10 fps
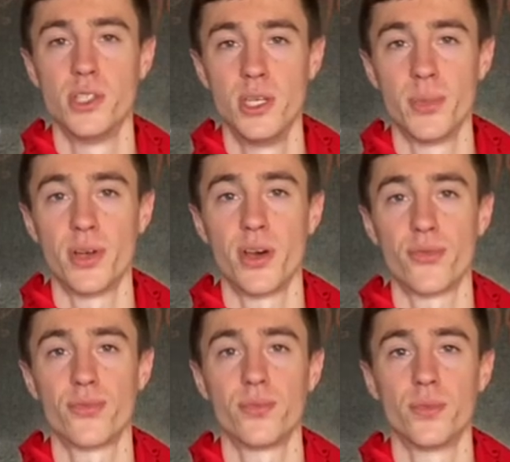deep
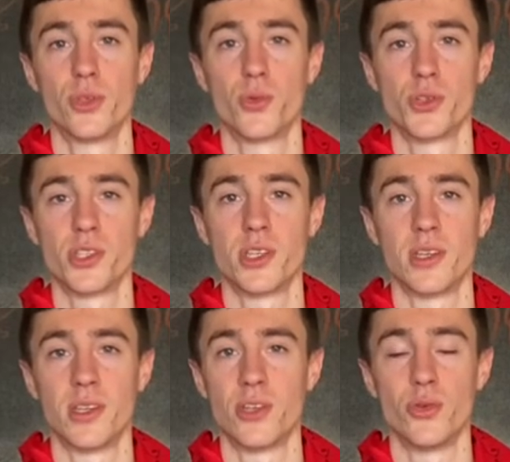enough, you will
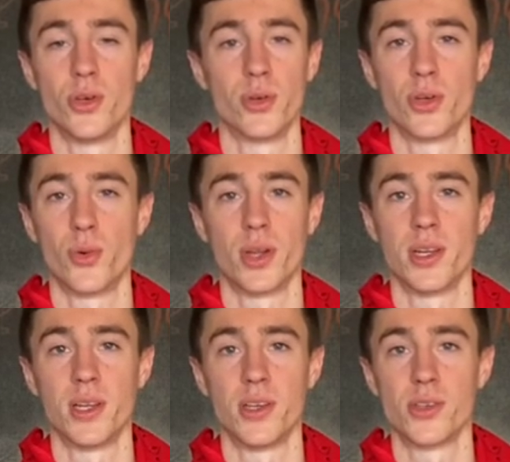see that you don't know what
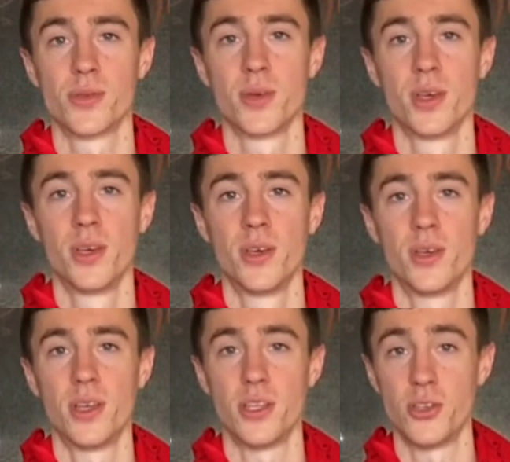it is.
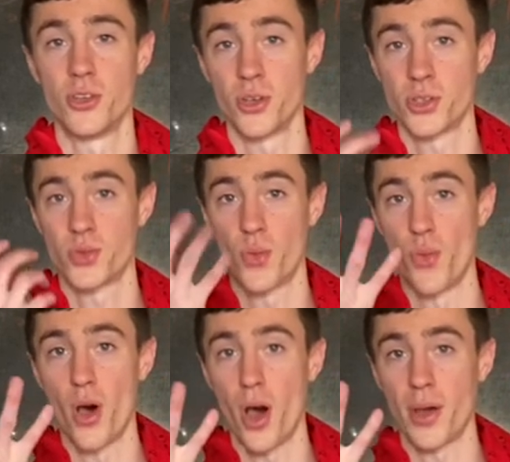It is just
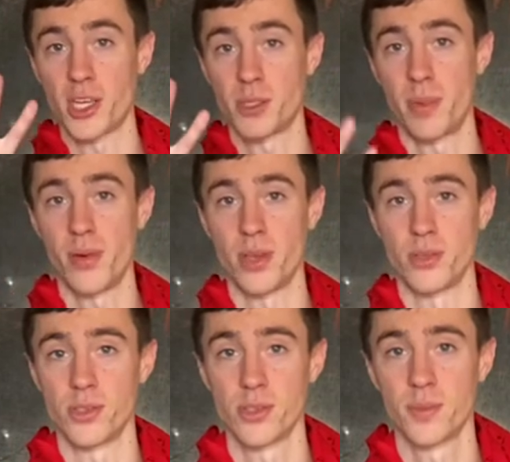raw
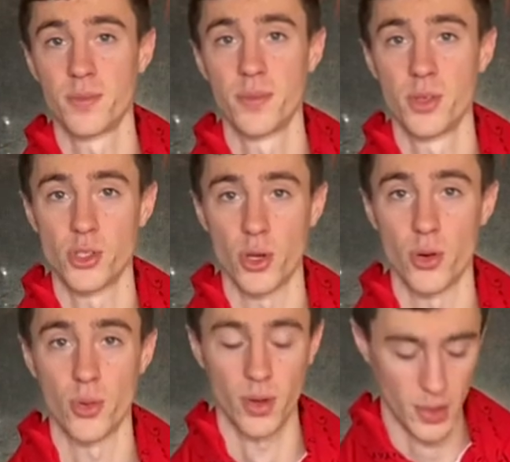experience.
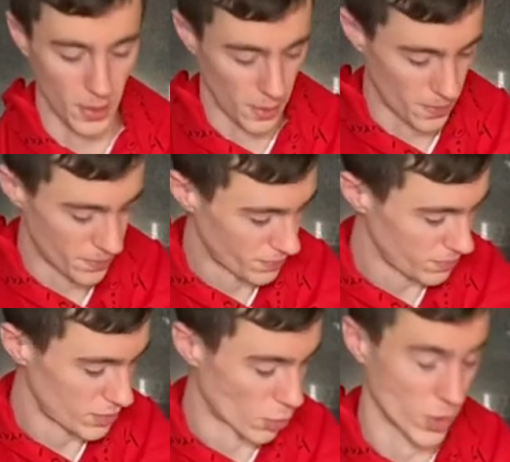So,
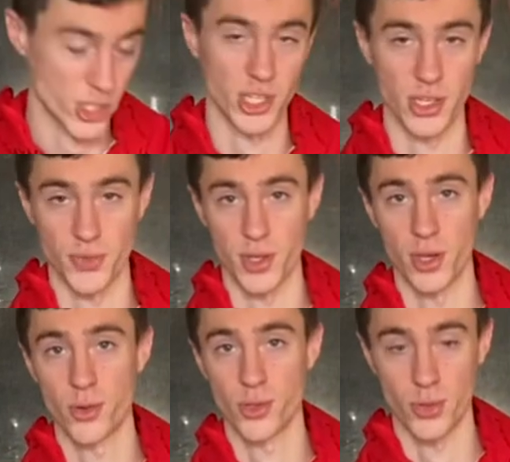you're watching this
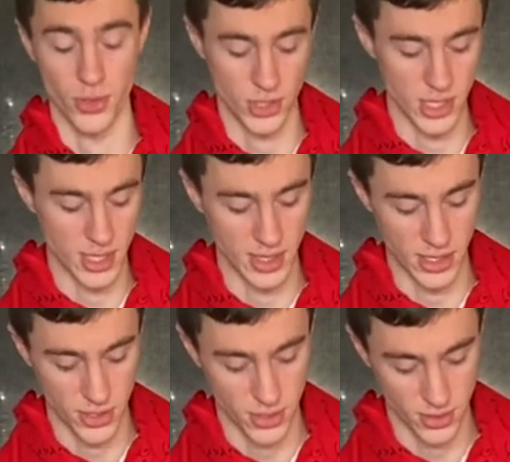video, so you're seeing
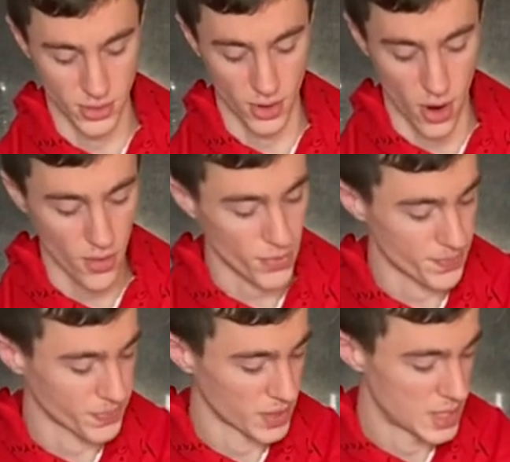this scarf.
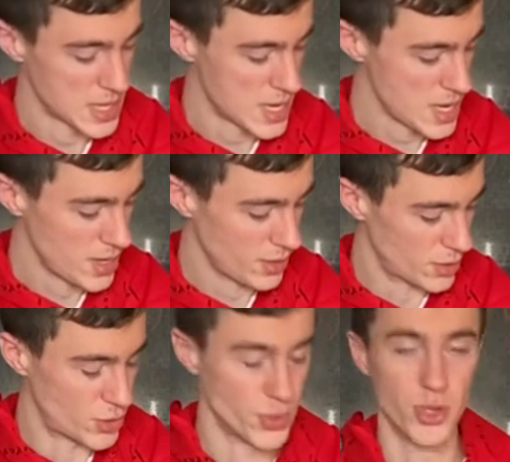
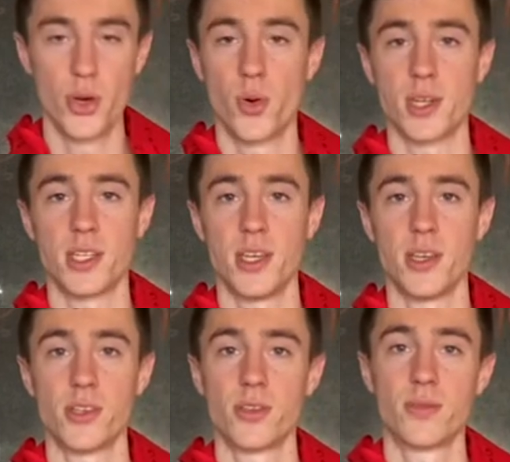Do you know what it
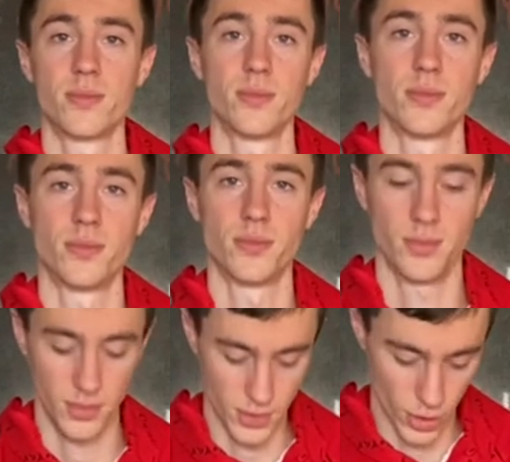is?
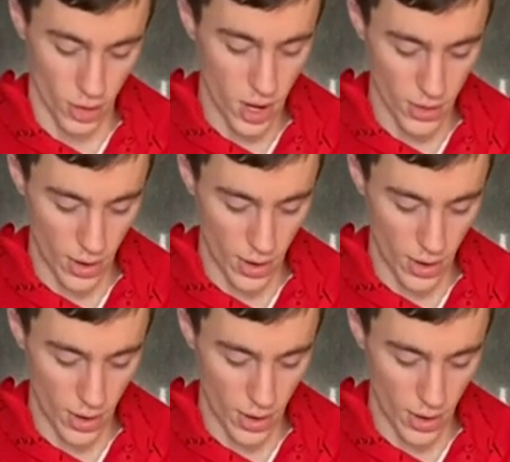The color,